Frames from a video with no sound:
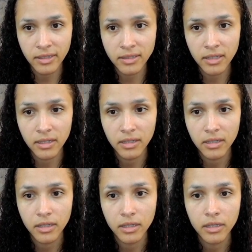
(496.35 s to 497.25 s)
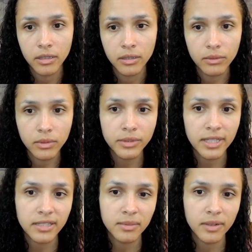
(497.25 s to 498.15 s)
That's a real
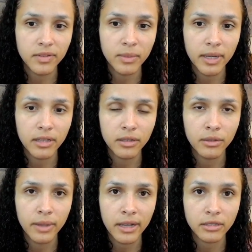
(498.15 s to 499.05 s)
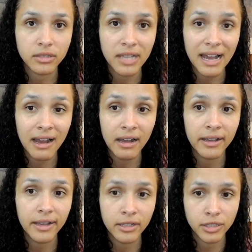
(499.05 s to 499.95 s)
testament of somebody who has
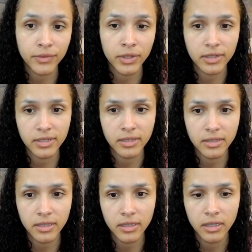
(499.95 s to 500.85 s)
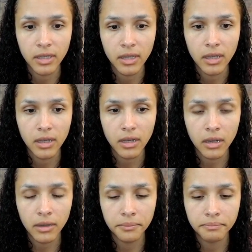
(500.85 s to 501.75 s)
high extroverted sensing.
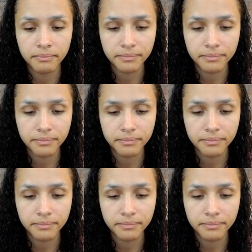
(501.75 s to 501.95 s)
Um,